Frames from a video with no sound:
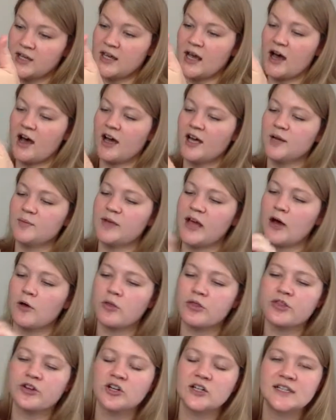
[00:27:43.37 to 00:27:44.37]
Yeah, item count,
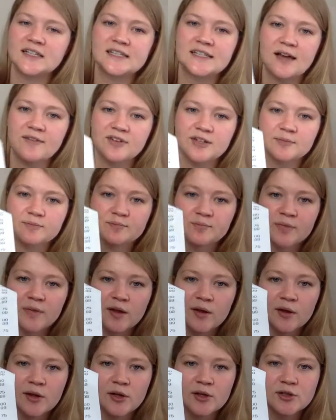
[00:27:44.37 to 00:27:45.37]
37.
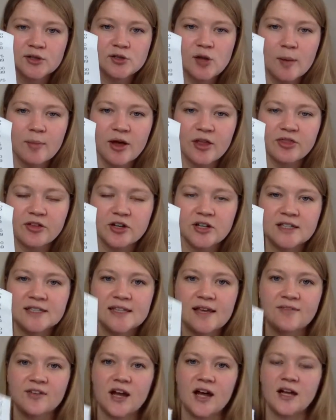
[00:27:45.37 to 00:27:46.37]
So I bought
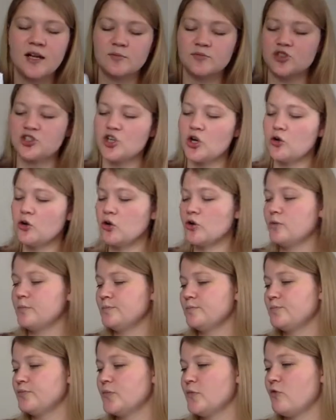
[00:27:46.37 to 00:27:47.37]
37 items total
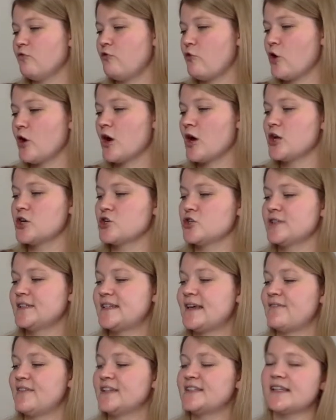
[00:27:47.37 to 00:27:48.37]
for
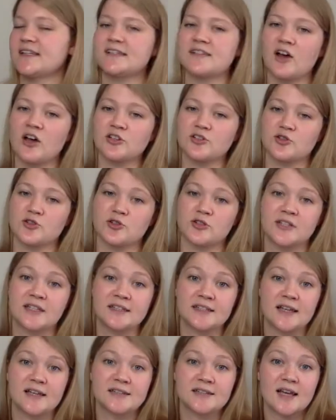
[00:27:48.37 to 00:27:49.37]

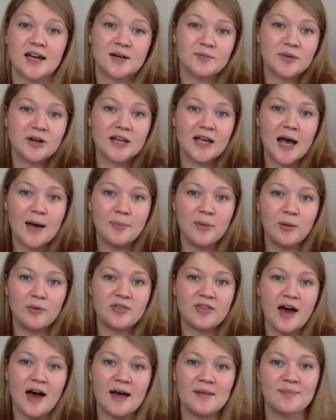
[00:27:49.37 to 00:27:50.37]
$176.13. I'm pretty happy
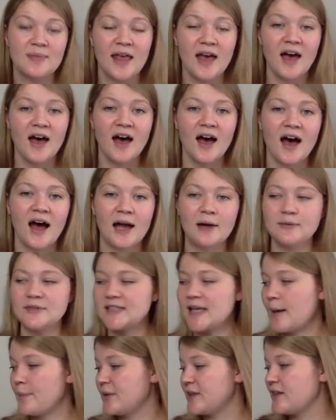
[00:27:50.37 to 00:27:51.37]
with that. I was
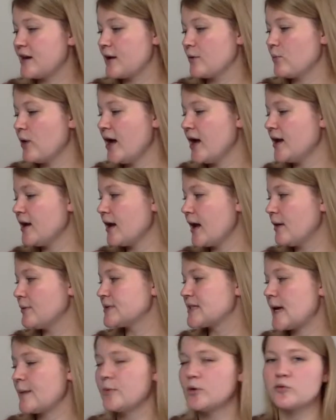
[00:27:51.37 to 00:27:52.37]
happy that I went. I
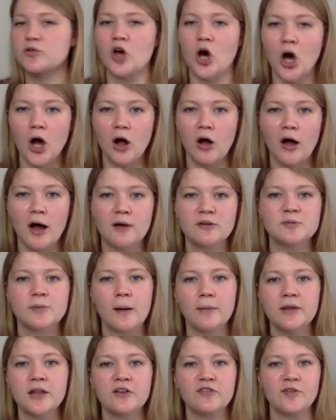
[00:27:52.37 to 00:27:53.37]
was happy with the haul. I was
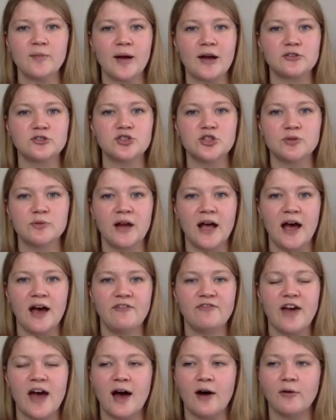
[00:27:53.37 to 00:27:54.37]
probably there for about two and a
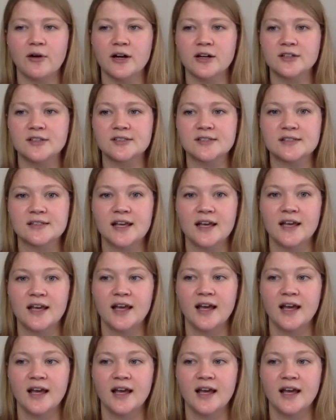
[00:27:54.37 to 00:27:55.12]
half hours,